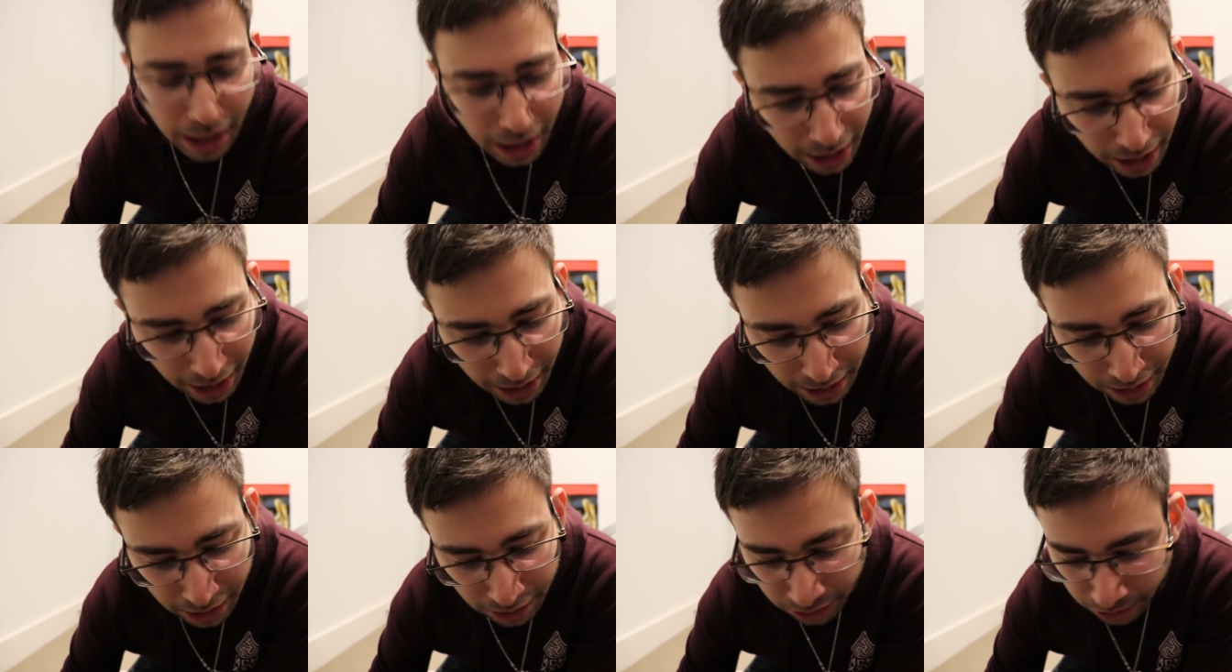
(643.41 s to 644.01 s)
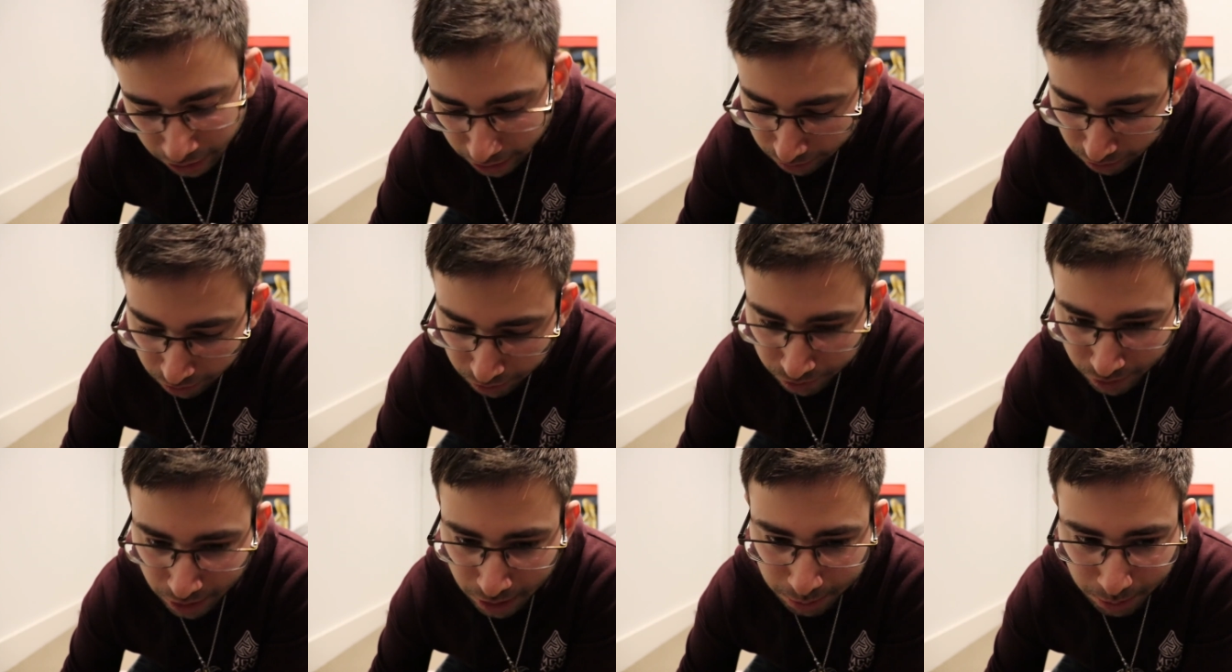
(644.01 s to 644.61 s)
Anything for
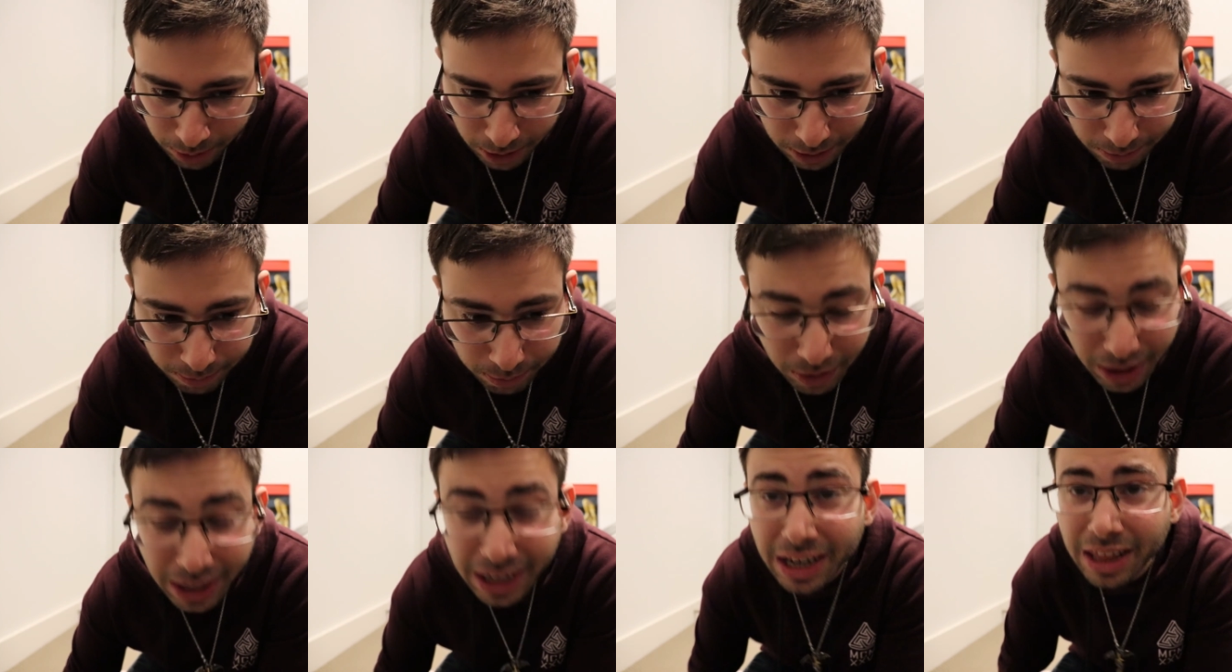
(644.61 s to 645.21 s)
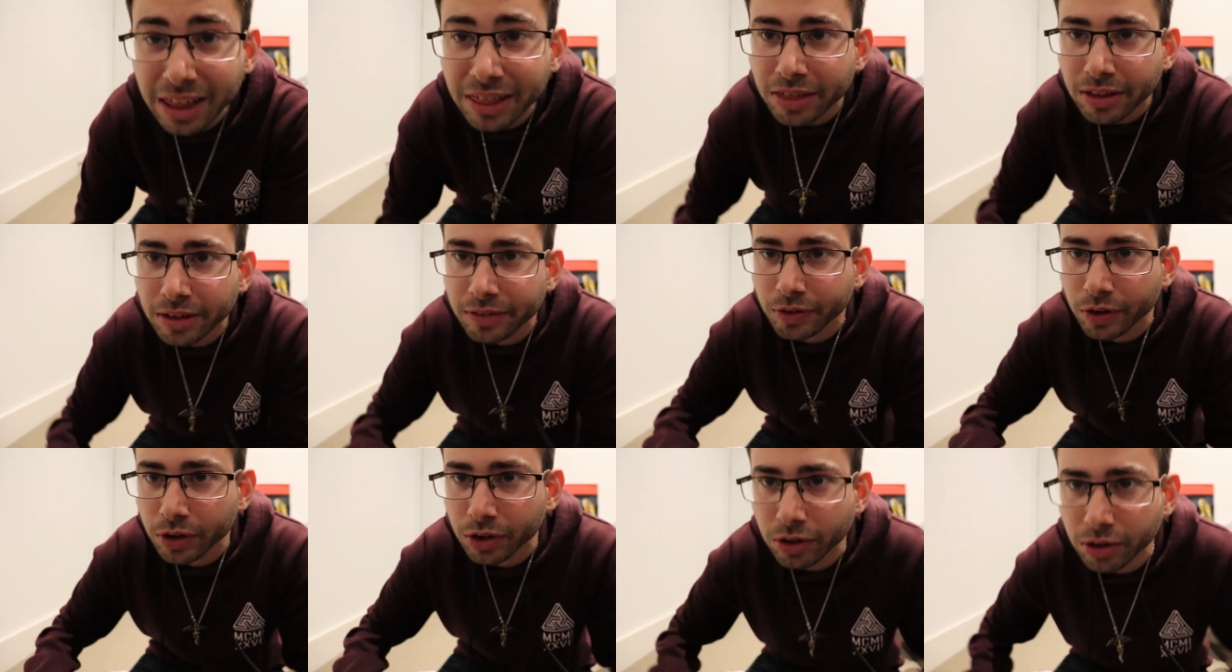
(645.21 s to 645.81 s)
family. Anything
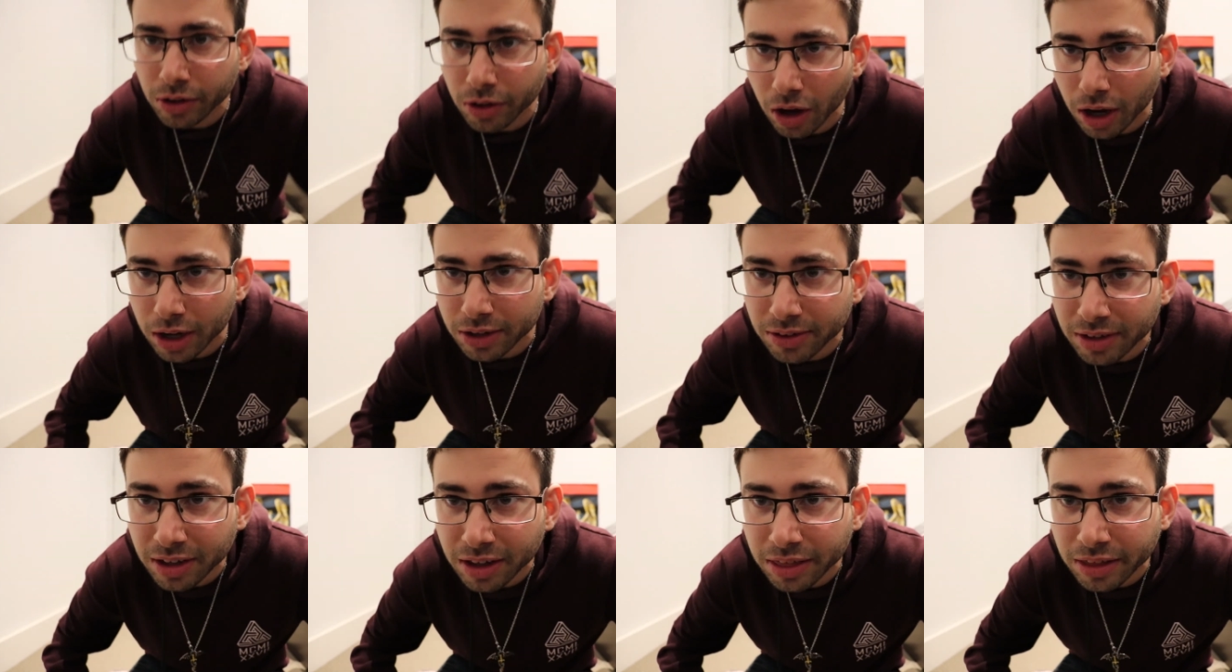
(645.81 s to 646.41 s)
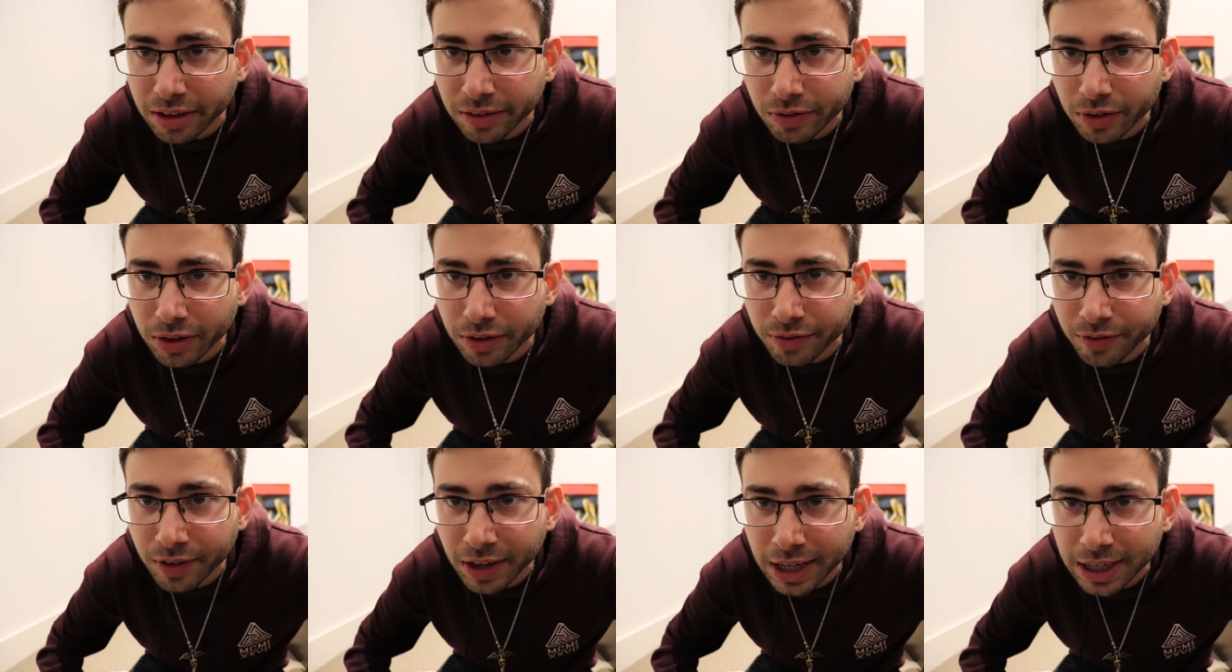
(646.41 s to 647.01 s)
for you guys. Anything for
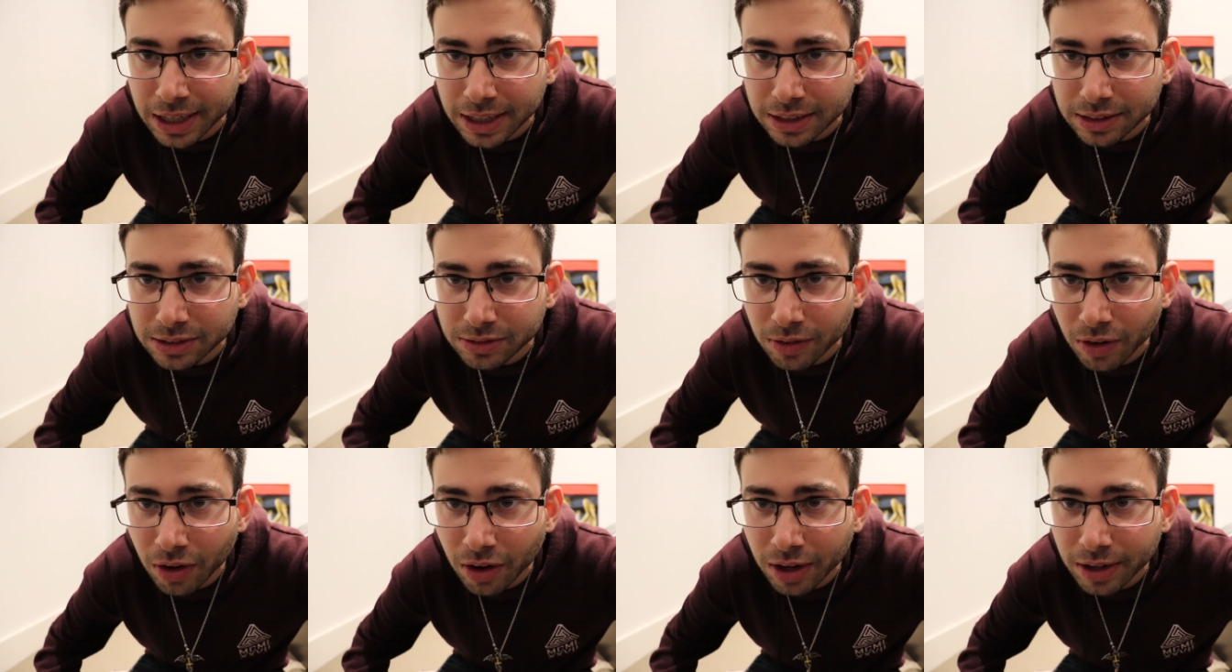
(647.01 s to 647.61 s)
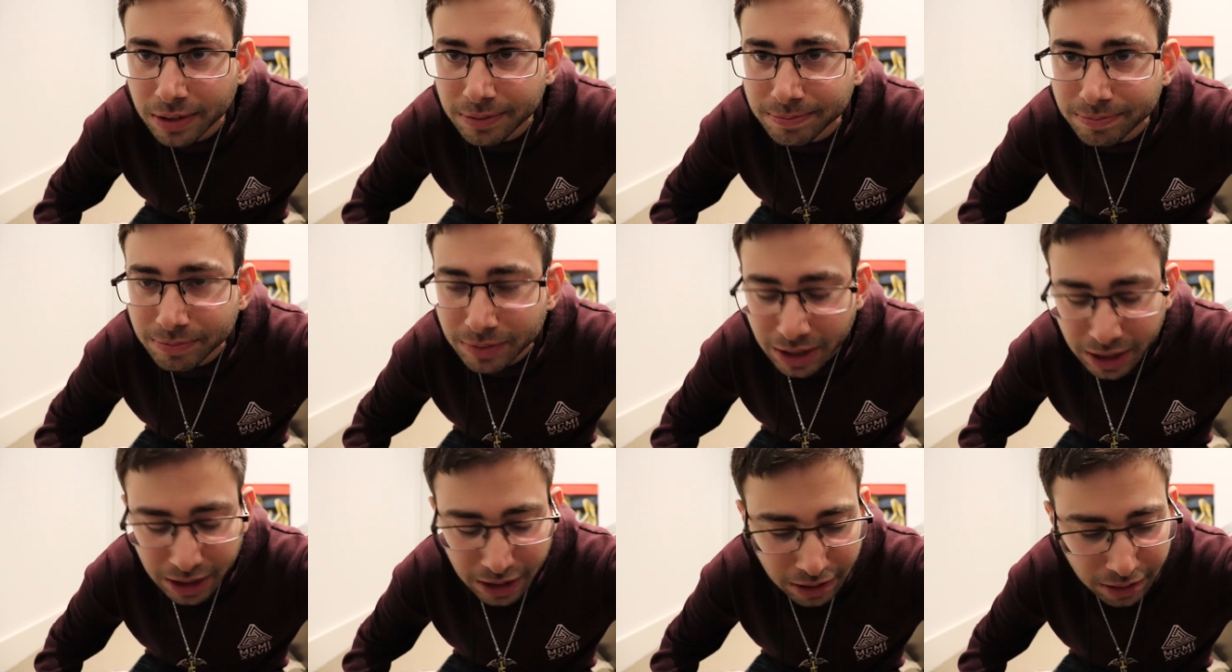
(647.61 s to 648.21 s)
the fans, right?
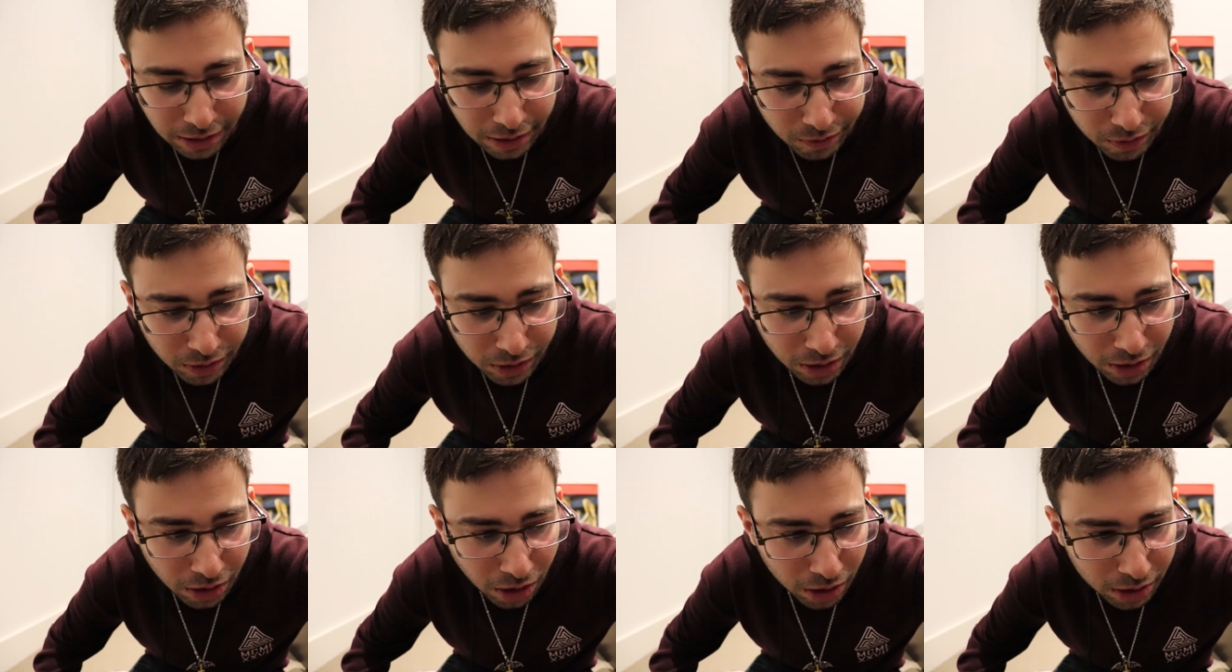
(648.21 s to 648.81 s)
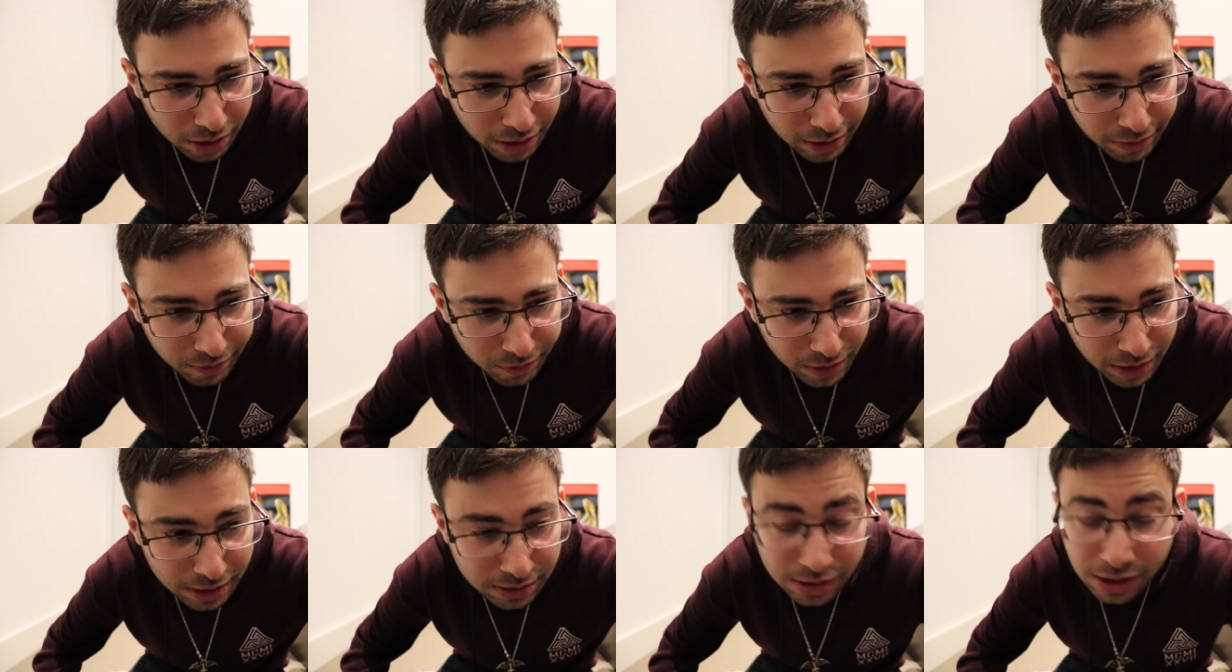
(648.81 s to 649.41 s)
Anything for the goddamn
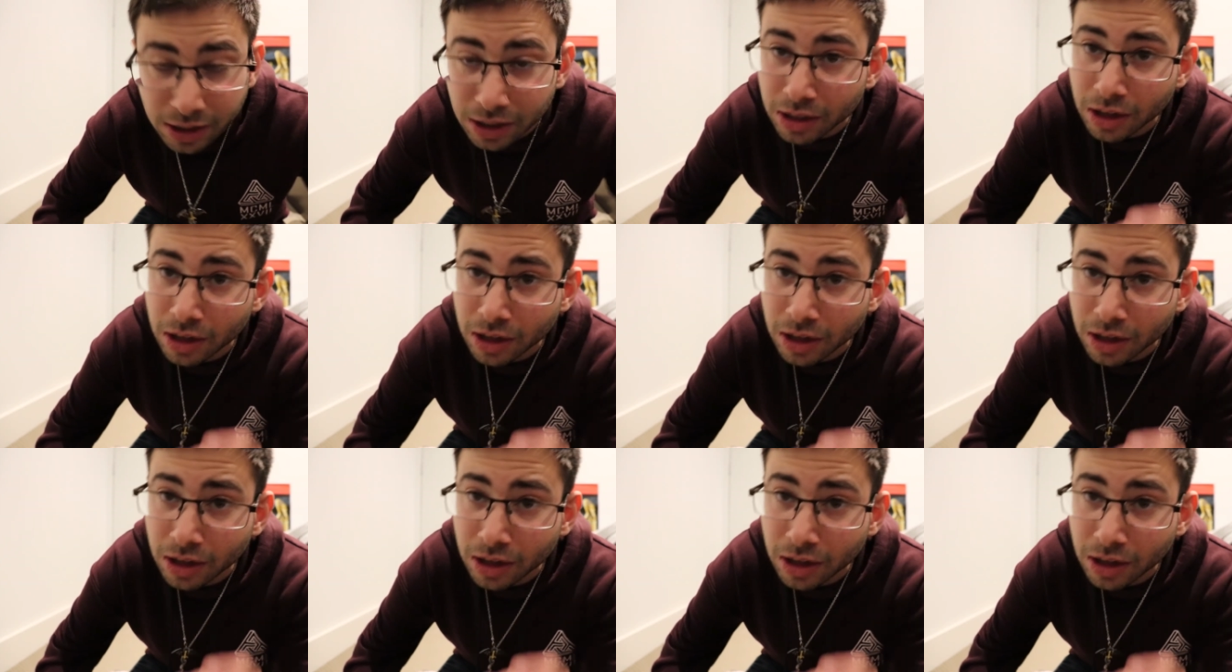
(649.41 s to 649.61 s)
fans.